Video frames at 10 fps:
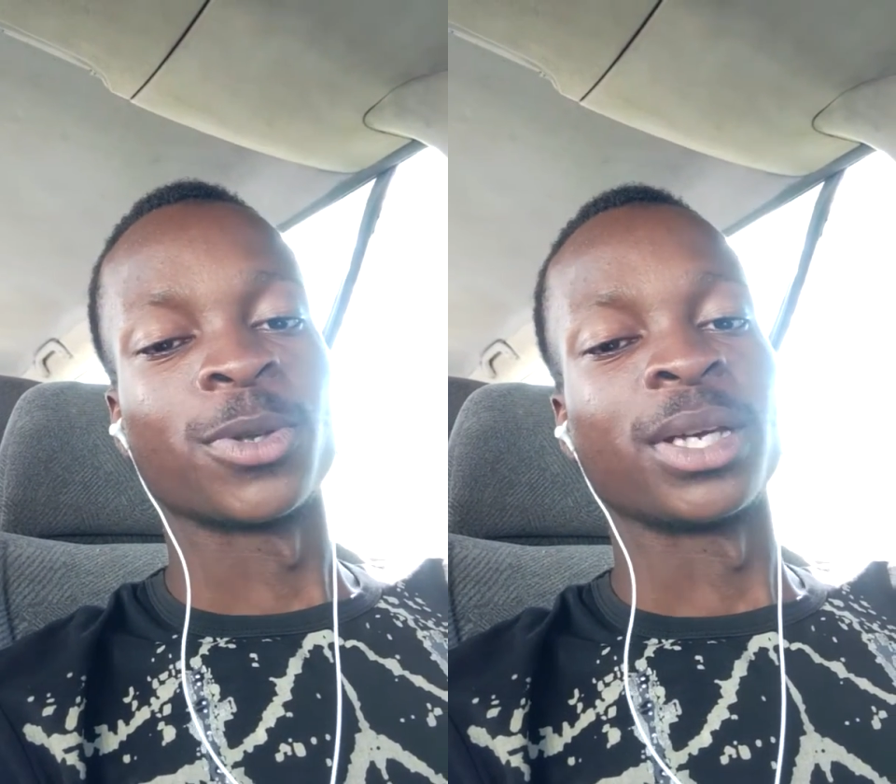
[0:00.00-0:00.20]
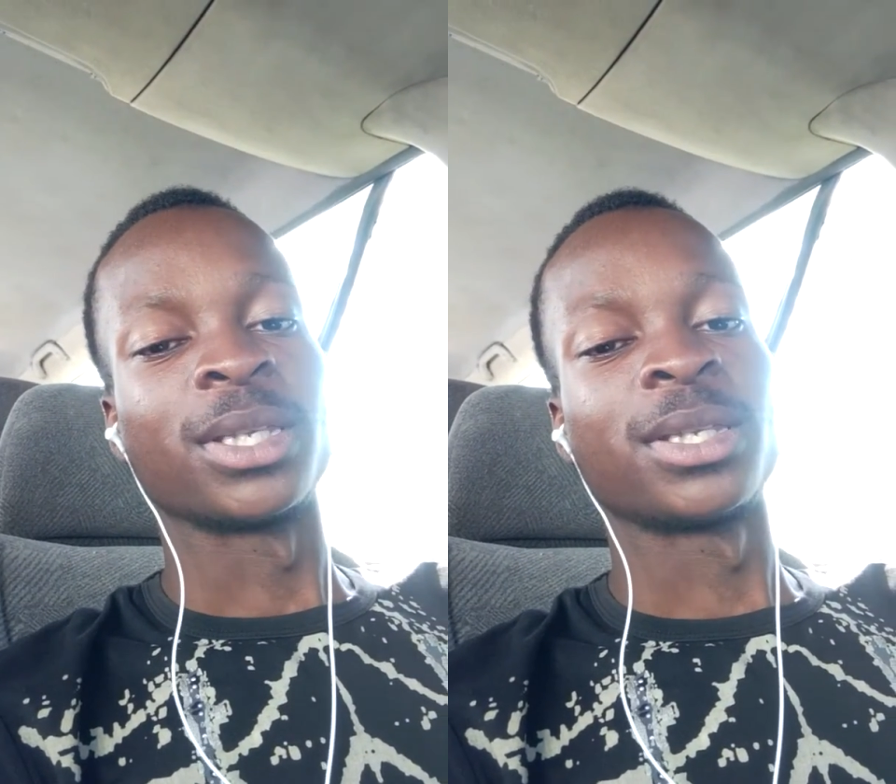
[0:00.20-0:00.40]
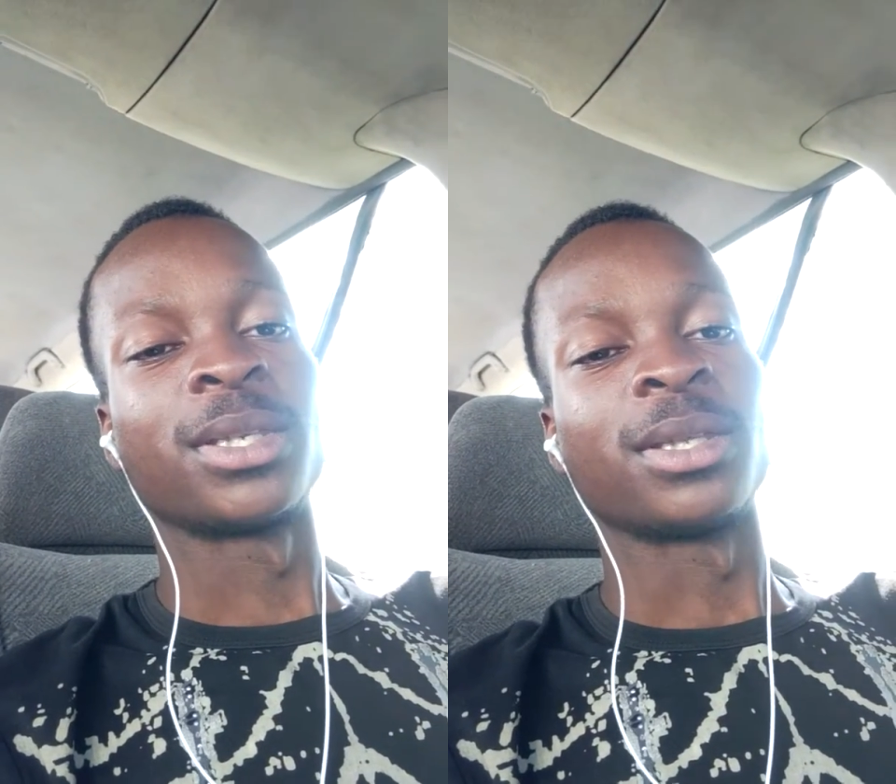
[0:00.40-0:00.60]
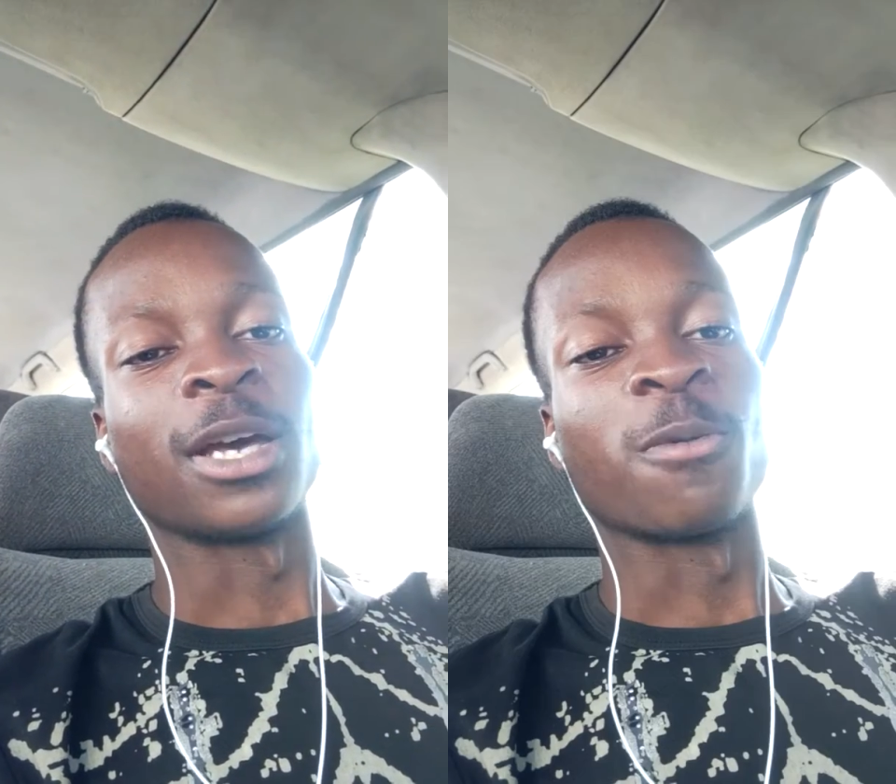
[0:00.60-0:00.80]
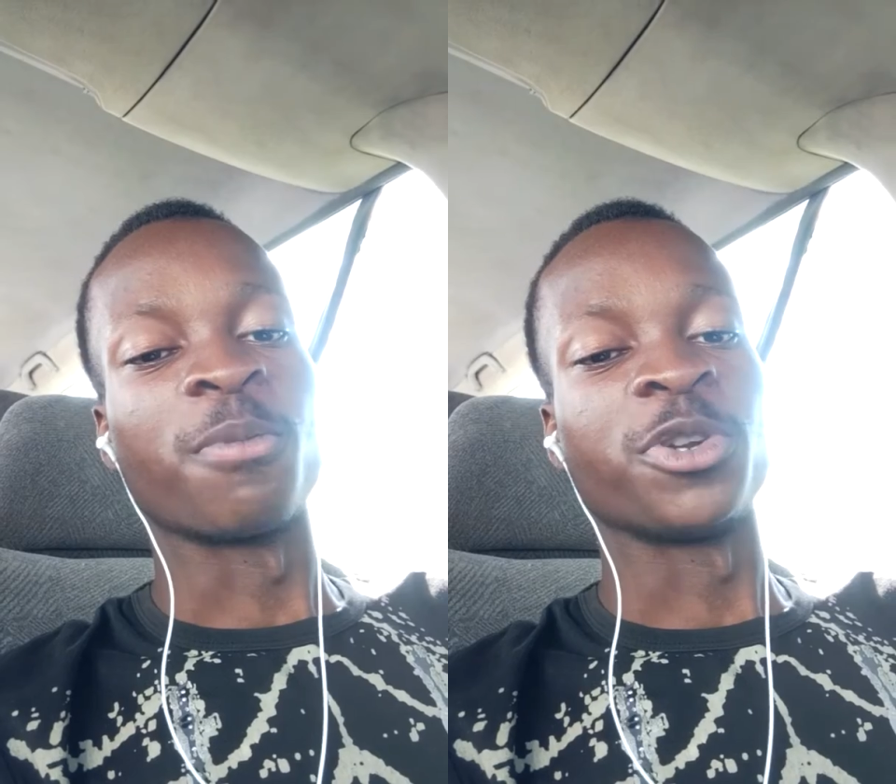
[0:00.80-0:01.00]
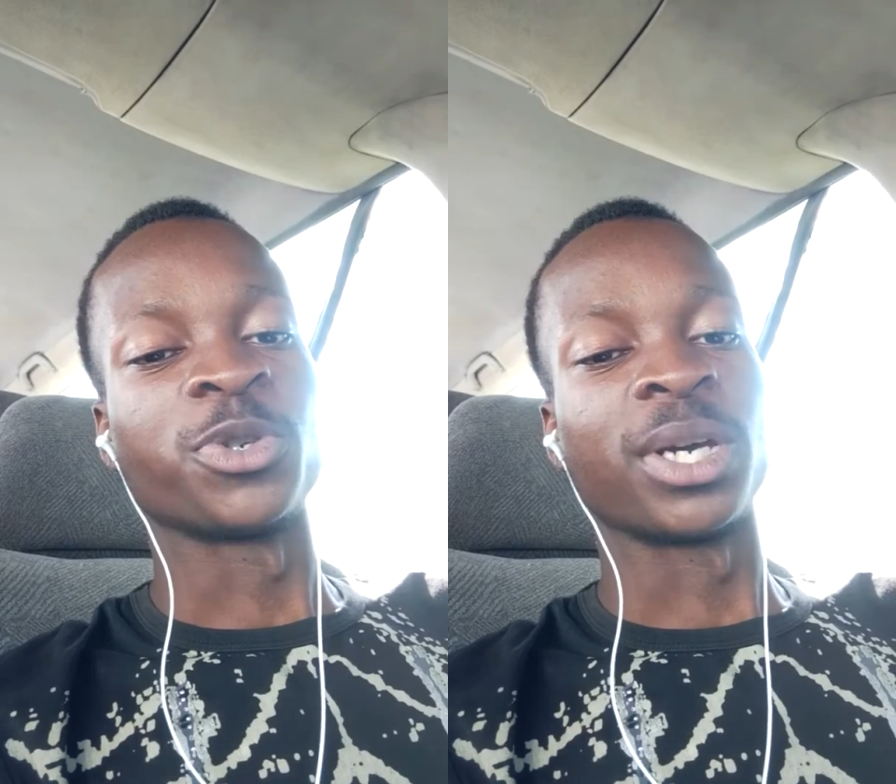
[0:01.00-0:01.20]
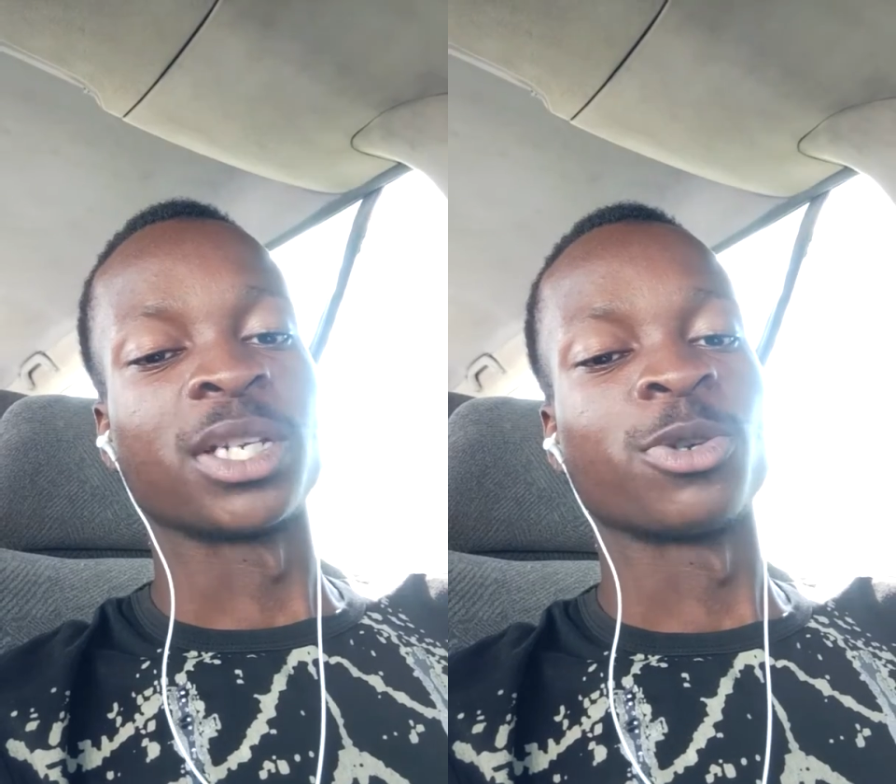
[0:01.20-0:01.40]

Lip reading: that's the elbow joint.